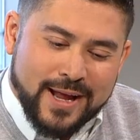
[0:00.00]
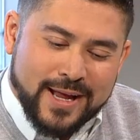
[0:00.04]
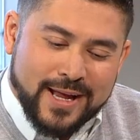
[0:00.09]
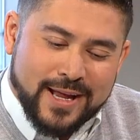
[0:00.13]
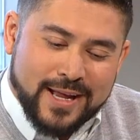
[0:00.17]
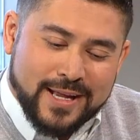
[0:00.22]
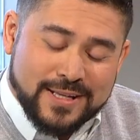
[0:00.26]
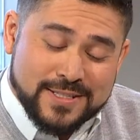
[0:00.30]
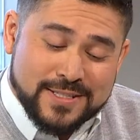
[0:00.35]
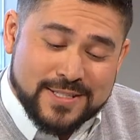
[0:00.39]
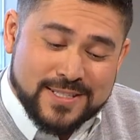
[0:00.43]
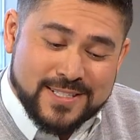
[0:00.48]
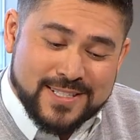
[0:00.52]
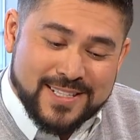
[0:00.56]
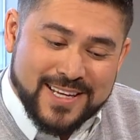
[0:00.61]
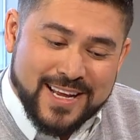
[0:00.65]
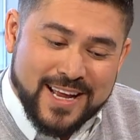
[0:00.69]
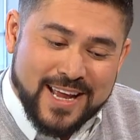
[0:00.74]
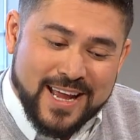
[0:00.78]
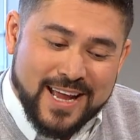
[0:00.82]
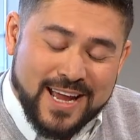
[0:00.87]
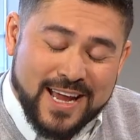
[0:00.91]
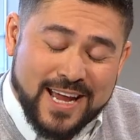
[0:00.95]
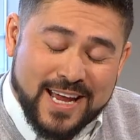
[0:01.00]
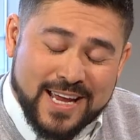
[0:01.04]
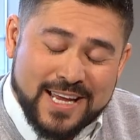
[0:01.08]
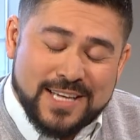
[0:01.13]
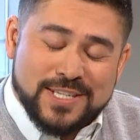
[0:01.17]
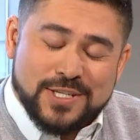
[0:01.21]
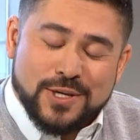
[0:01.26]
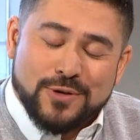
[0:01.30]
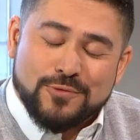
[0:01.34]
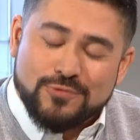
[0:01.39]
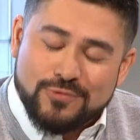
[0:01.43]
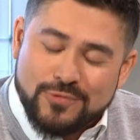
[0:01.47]
It's it
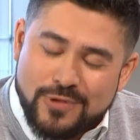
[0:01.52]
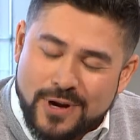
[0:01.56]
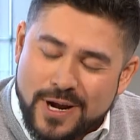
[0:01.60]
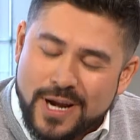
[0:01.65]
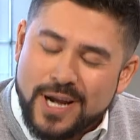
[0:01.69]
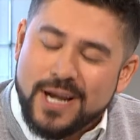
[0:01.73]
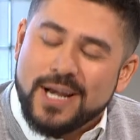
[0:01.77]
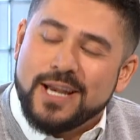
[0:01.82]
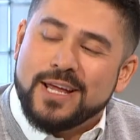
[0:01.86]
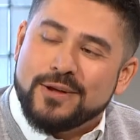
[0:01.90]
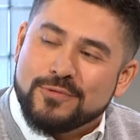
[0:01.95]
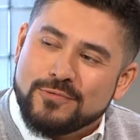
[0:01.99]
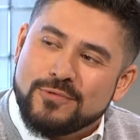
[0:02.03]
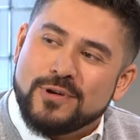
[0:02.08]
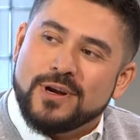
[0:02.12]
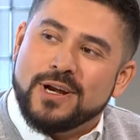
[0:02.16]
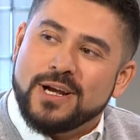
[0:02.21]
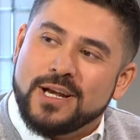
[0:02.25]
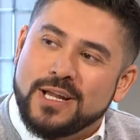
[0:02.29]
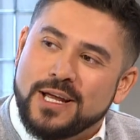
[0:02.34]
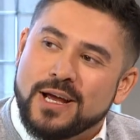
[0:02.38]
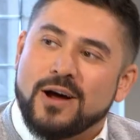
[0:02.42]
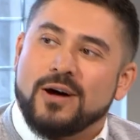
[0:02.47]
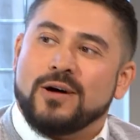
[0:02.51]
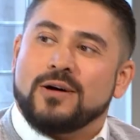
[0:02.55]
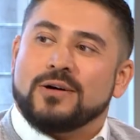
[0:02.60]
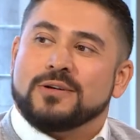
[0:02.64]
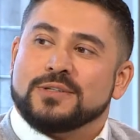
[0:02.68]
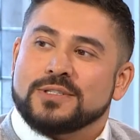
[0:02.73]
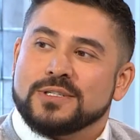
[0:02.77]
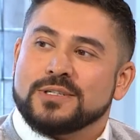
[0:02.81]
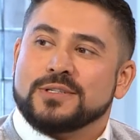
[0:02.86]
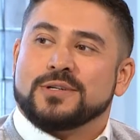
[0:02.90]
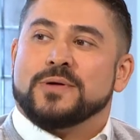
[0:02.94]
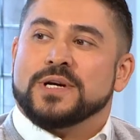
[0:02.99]
is a really, really
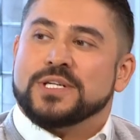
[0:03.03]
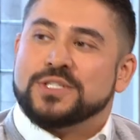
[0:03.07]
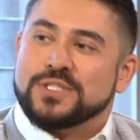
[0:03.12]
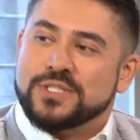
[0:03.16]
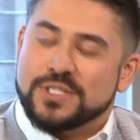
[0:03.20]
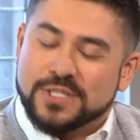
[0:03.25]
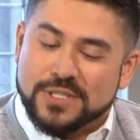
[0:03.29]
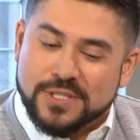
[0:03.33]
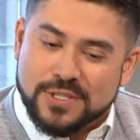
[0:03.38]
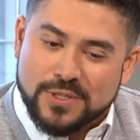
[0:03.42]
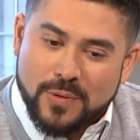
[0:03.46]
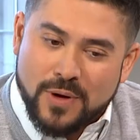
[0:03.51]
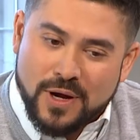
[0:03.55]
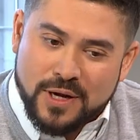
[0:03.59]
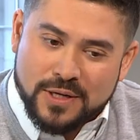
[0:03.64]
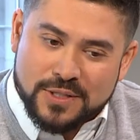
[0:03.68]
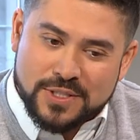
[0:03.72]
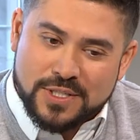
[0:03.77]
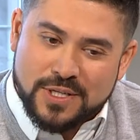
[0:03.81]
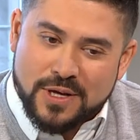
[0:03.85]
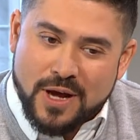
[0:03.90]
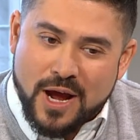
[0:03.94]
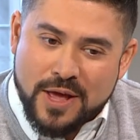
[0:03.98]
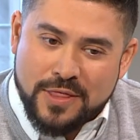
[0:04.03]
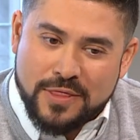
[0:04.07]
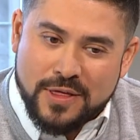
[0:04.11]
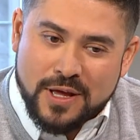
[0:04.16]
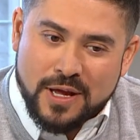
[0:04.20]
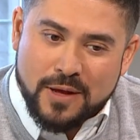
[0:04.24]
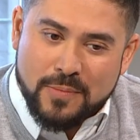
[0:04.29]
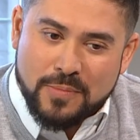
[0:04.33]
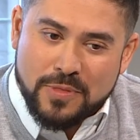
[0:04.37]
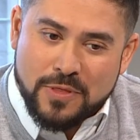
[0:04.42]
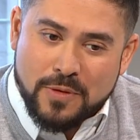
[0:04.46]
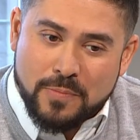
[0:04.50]
hard question to answer. I
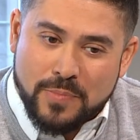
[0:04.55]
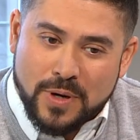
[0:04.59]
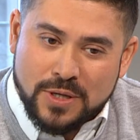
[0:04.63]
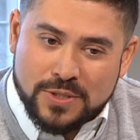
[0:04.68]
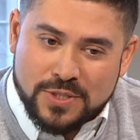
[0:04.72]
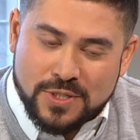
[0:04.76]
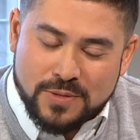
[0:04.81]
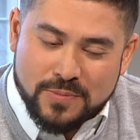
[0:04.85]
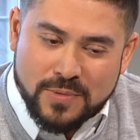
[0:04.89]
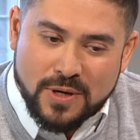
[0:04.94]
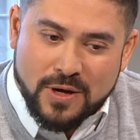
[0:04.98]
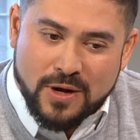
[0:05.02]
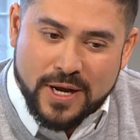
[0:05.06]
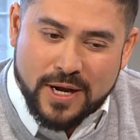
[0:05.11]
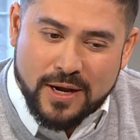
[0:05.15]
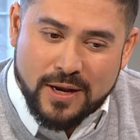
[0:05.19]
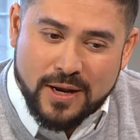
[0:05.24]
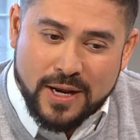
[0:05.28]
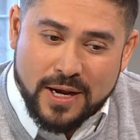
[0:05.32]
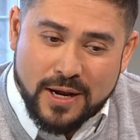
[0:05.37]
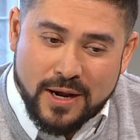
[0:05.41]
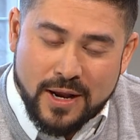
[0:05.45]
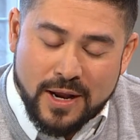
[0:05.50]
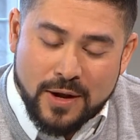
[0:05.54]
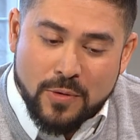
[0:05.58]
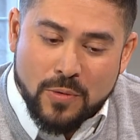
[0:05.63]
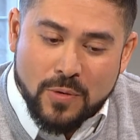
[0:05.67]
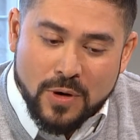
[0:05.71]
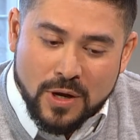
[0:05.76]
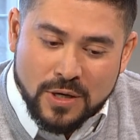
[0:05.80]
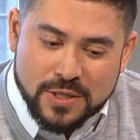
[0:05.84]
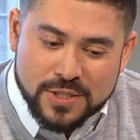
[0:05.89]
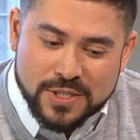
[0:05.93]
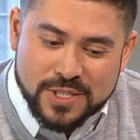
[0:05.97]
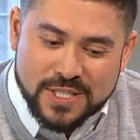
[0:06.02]
think the bottom line, in, in
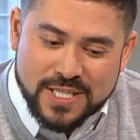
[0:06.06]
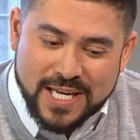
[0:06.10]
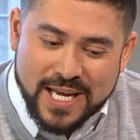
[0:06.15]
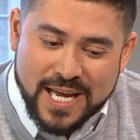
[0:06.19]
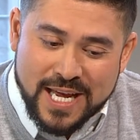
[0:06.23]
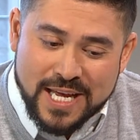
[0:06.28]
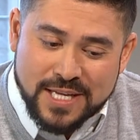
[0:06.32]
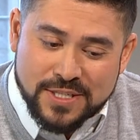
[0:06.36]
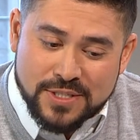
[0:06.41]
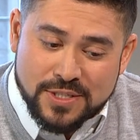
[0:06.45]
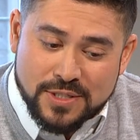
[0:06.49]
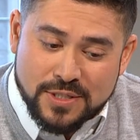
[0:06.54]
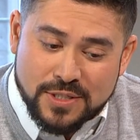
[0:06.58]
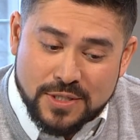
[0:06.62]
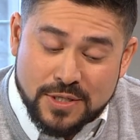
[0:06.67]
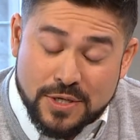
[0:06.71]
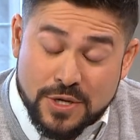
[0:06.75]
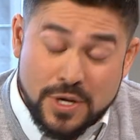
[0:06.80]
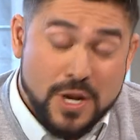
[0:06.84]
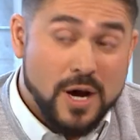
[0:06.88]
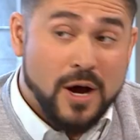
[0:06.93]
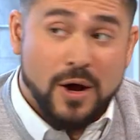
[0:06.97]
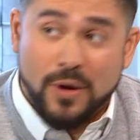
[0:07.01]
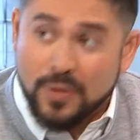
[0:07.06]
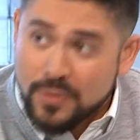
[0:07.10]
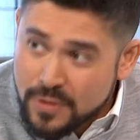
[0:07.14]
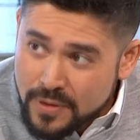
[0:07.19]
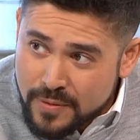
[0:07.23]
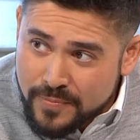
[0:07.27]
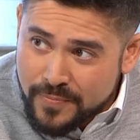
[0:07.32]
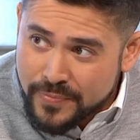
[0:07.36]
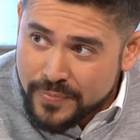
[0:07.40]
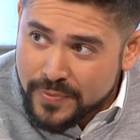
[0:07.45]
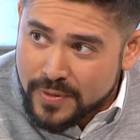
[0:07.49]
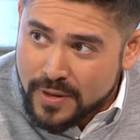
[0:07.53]
all honesty, is no.
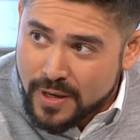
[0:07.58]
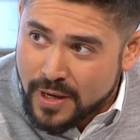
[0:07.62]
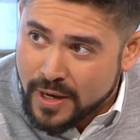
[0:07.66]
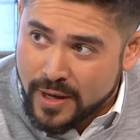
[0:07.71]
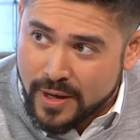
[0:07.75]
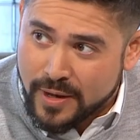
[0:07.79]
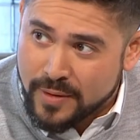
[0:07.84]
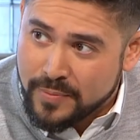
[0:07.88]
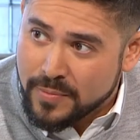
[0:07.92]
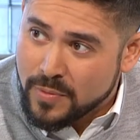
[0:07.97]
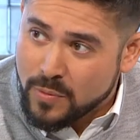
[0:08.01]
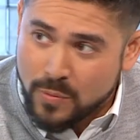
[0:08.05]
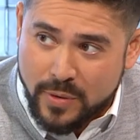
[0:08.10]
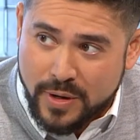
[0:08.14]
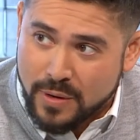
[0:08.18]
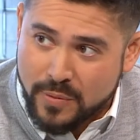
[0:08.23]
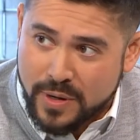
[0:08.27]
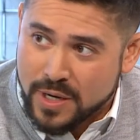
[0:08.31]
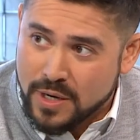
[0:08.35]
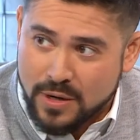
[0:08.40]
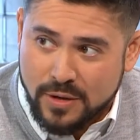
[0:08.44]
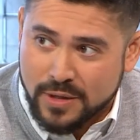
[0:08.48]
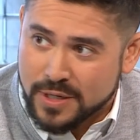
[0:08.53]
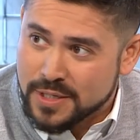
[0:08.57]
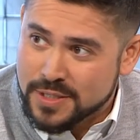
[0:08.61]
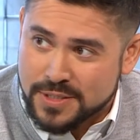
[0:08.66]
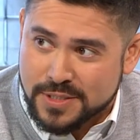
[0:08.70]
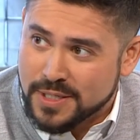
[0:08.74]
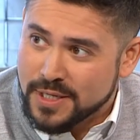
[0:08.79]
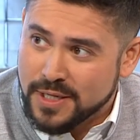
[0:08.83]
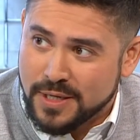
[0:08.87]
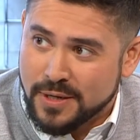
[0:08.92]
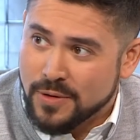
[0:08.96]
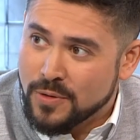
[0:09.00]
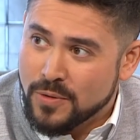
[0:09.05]
Um, we, are not going to
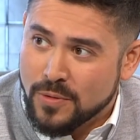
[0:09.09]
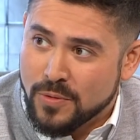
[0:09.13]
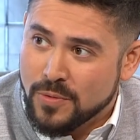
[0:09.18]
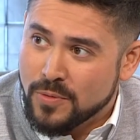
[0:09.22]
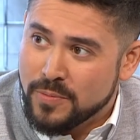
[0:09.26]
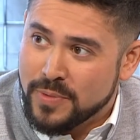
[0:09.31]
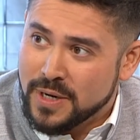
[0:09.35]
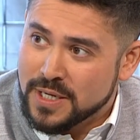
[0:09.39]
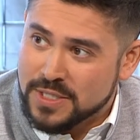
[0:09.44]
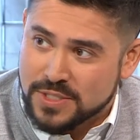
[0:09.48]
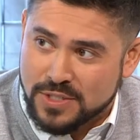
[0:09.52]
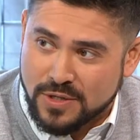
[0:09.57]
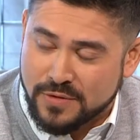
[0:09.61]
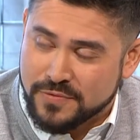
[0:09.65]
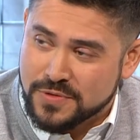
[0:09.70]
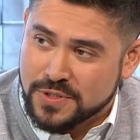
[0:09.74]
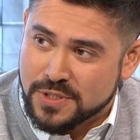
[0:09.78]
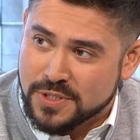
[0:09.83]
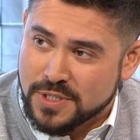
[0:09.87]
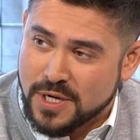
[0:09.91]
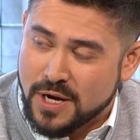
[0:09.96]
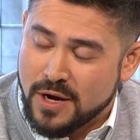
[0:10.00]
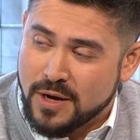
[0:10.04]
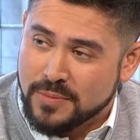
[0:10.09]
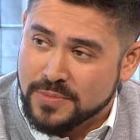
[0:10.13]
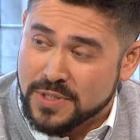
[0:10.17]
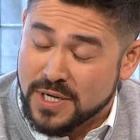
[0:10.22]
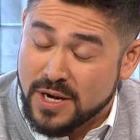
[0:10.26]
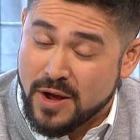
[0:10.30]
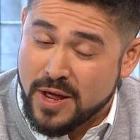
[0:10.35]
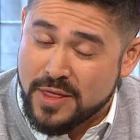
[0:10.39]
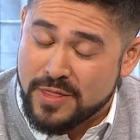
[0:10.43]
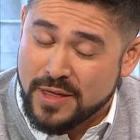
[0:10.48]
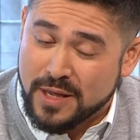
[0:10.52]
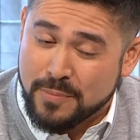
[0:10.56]
see all police officers armed,
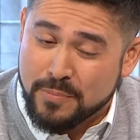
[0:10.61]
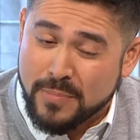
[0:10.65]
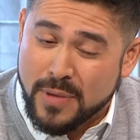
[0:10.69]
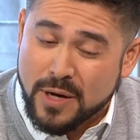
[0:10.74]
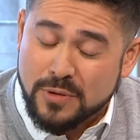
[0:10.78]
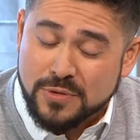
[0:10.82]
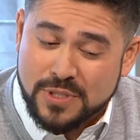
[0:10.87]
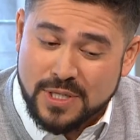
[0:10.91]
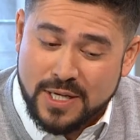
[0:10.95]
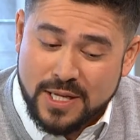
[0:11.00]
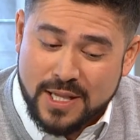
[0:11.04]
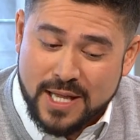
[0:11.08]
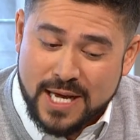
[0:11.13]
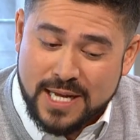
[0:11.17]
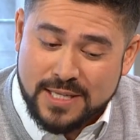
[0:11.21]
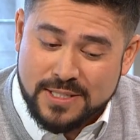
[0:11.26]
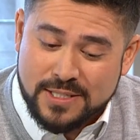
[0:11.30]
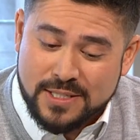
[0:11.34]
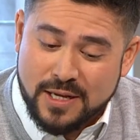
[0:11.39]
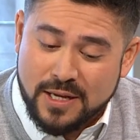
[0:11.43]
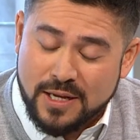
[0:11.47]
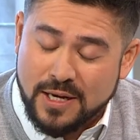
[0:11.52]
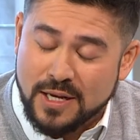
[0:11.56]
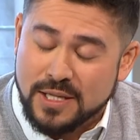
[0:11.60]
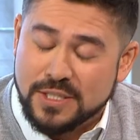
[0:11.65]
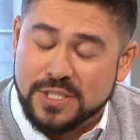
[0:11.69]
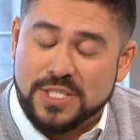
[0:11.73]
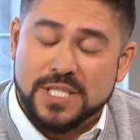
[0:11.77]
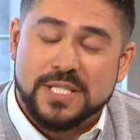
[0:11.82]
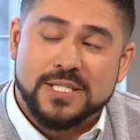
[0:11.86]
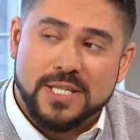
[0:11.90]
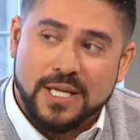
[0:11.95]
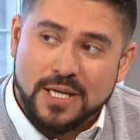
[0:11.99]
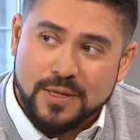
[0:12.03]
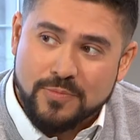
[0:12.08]
and I think mostly that's a, a
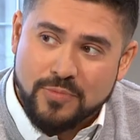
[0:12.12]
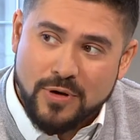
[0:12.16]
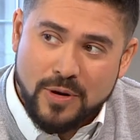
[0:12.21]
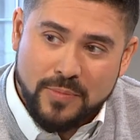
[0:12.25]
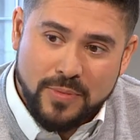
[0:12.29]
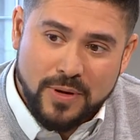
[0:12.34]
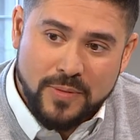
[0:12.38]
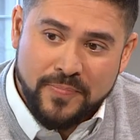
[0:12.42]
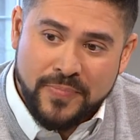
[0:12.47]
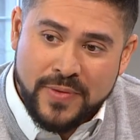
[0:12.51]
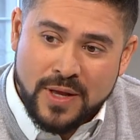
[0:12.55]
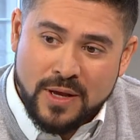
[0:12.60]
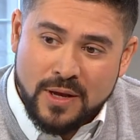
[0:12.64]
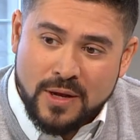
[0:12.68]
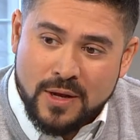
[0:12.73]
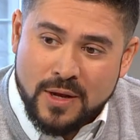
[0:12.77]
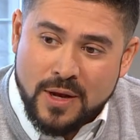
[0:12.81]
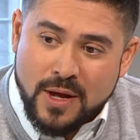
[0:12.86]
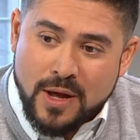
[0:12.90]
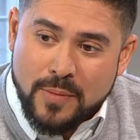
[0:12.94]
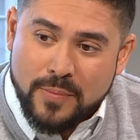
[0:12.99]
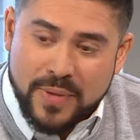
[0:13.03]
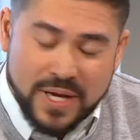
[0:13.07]
logistic problem. Yeah.